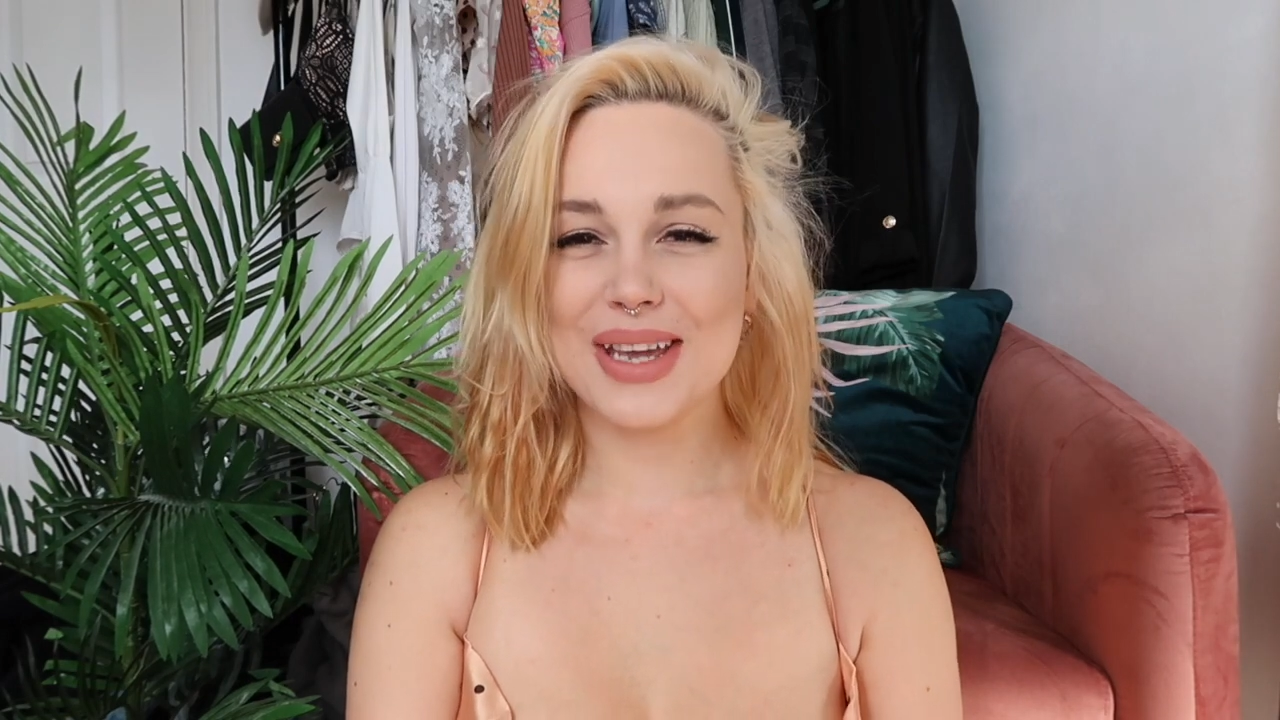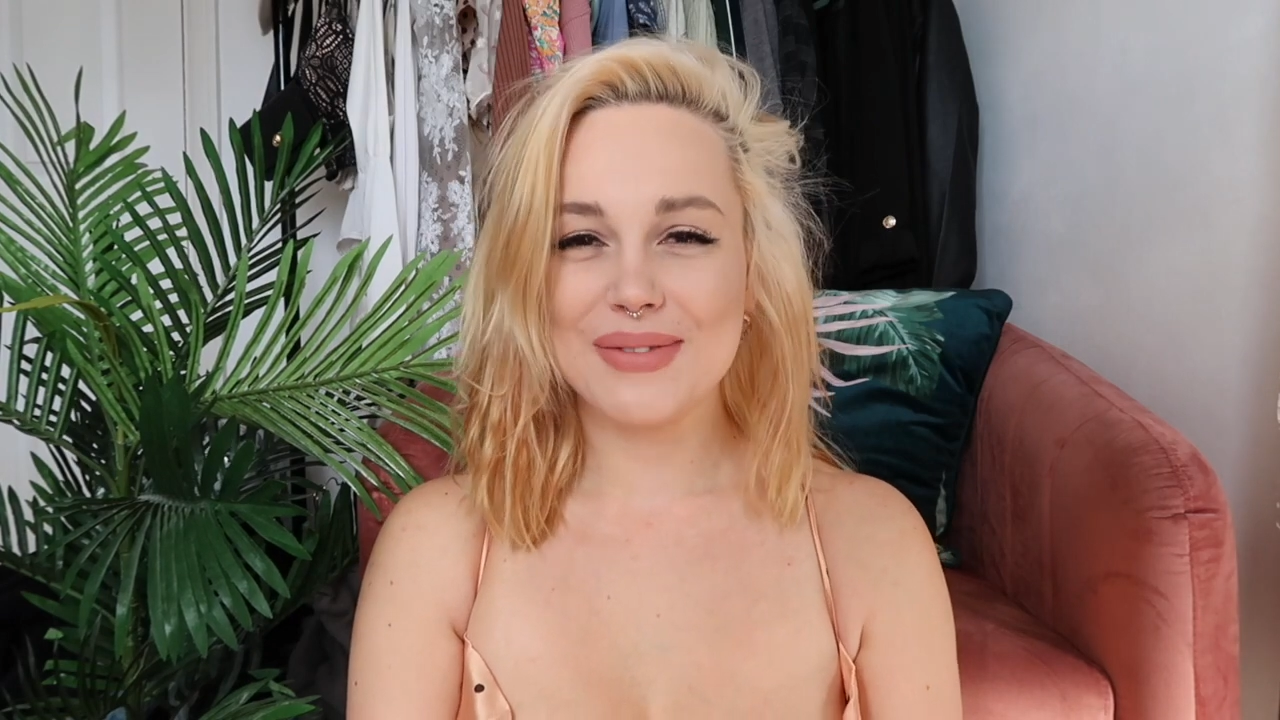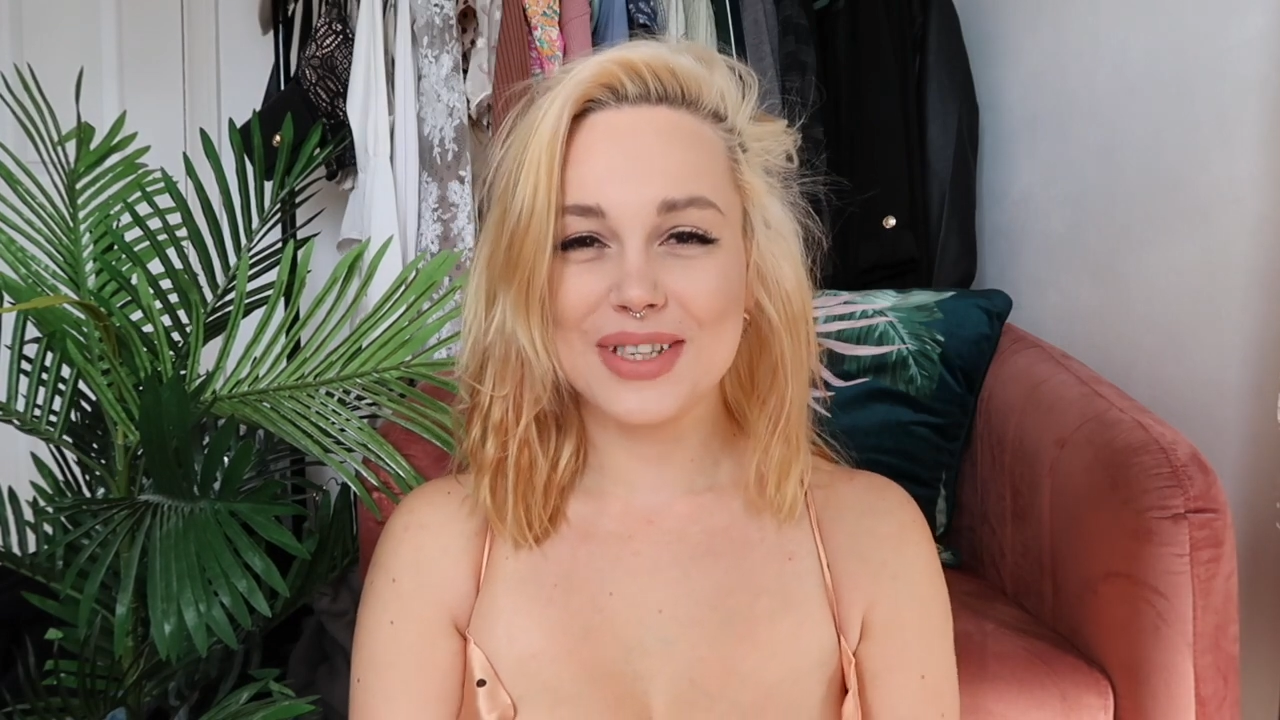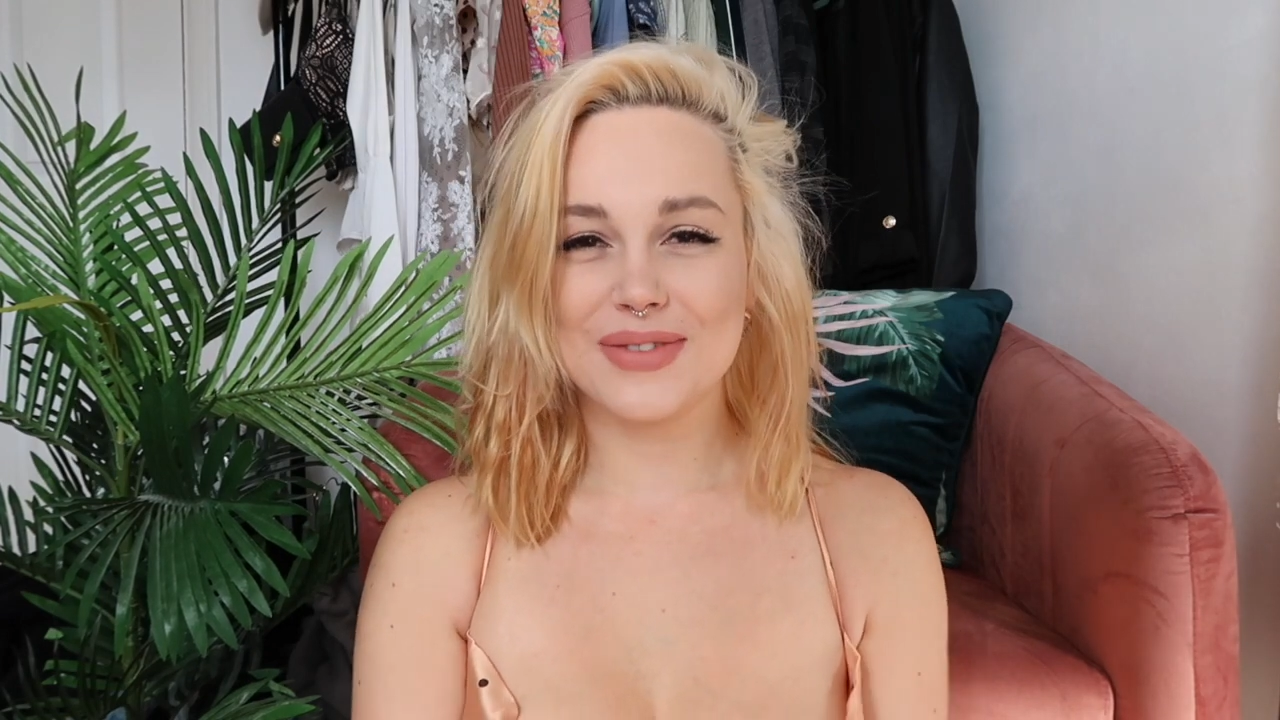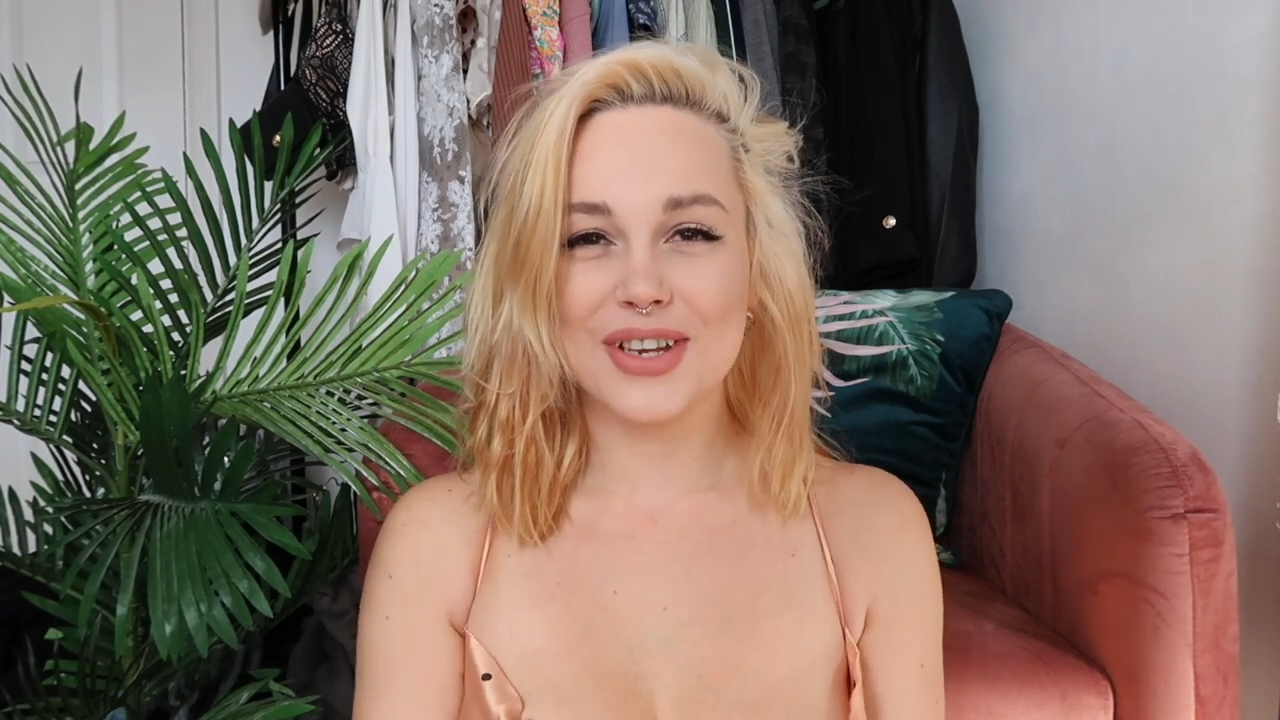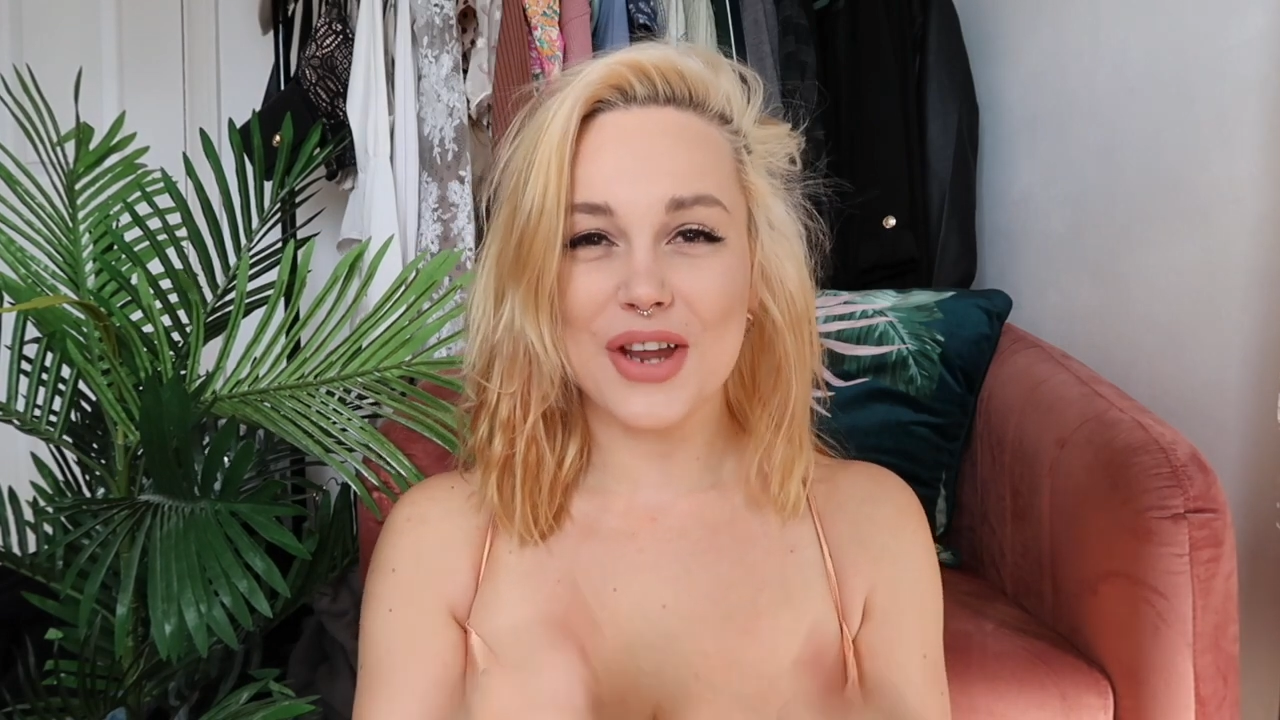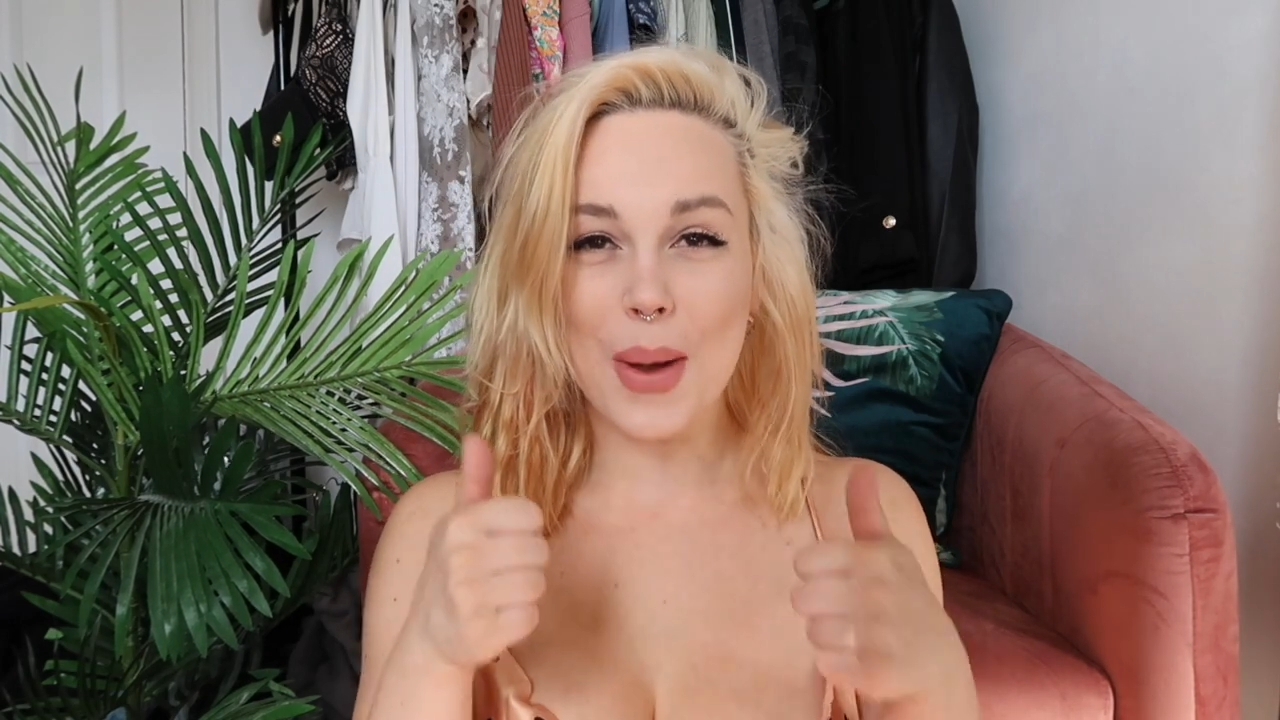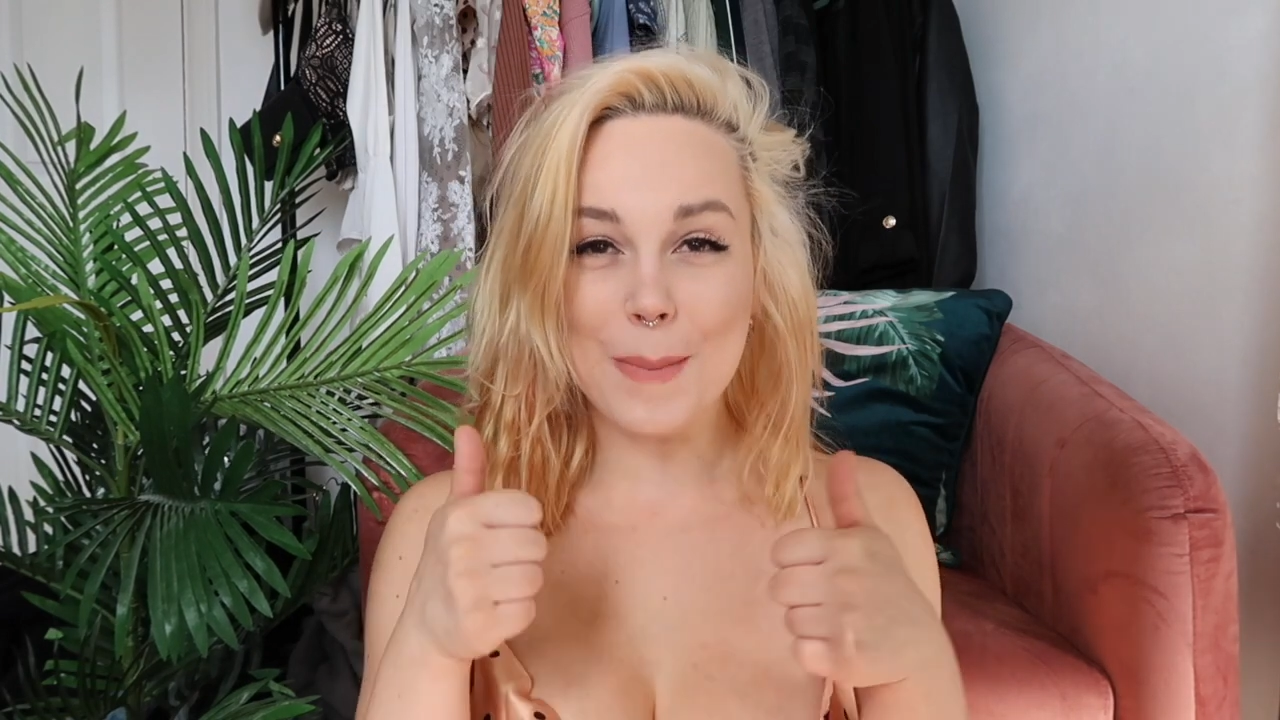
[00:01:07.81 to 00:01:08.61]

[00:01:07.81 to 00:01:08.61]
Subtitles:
give this video a